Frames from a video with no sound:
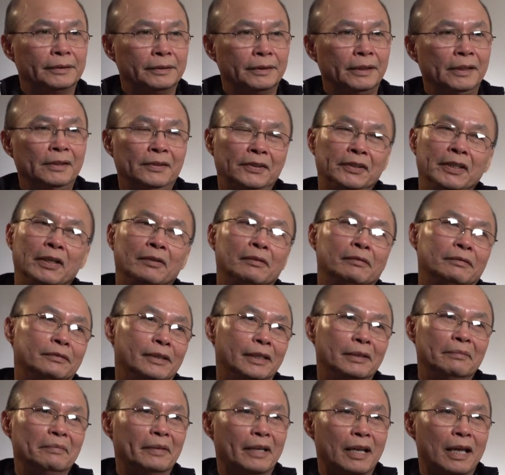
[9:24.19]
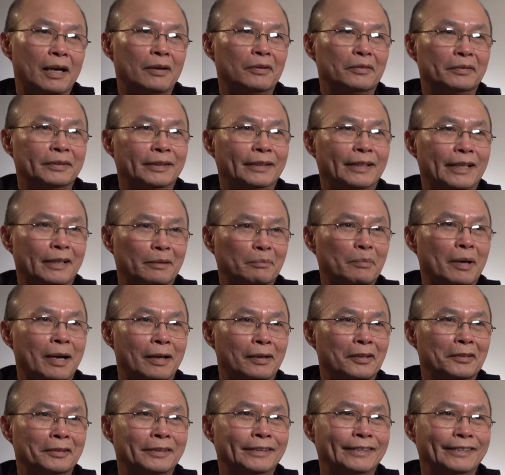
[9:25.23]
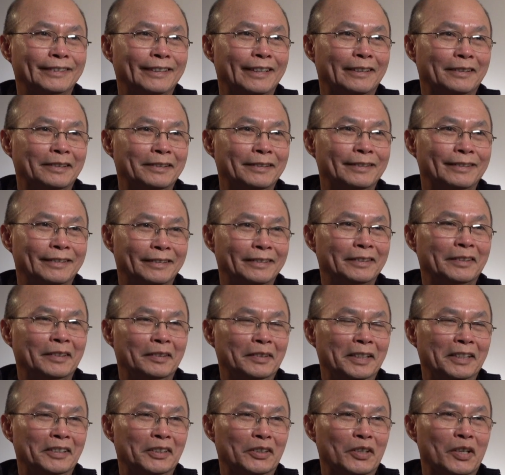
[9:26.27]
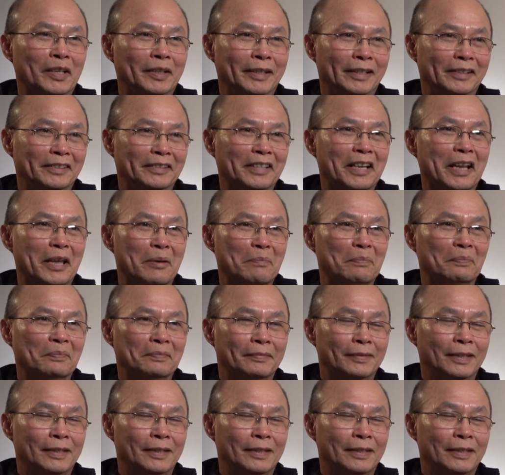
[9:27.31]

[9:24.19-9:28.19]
He's still living in Laos, that pilot. That is his name.